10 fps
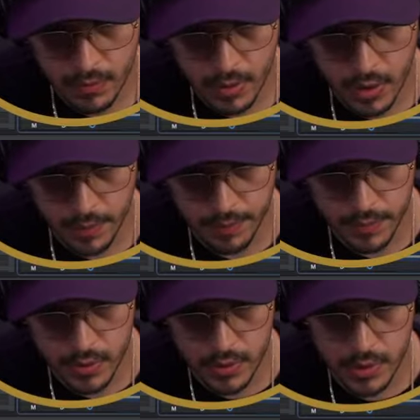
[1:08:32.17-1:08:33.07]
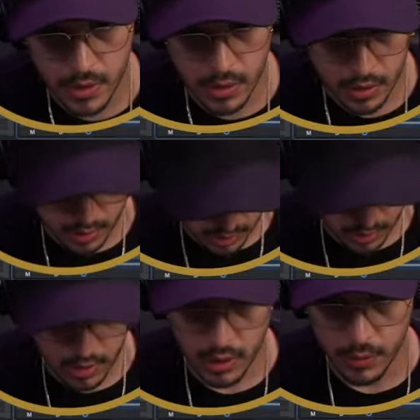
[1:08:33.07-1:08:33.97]
okay, so it's here.
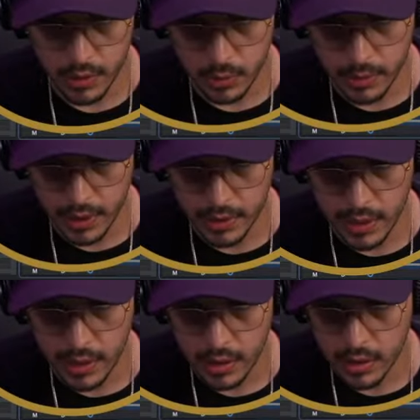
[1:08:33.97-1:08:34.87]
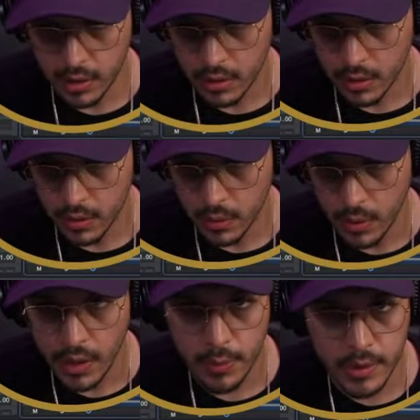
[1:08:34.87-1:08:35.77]
And we duplicate that.
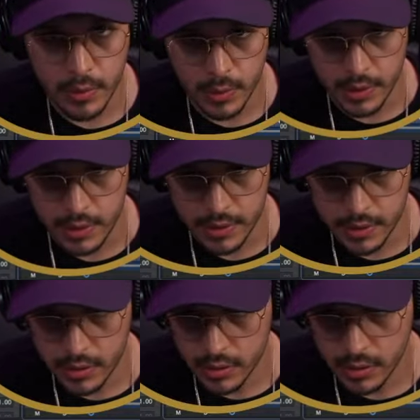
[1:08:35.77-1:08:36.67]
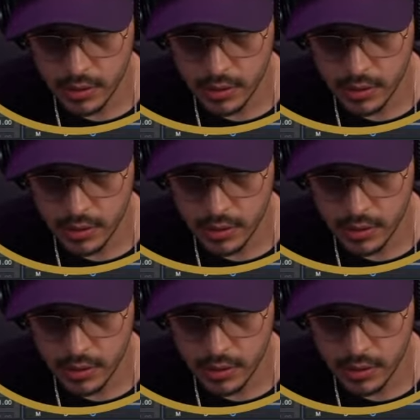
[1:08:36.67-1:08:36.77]
Why are we doing this?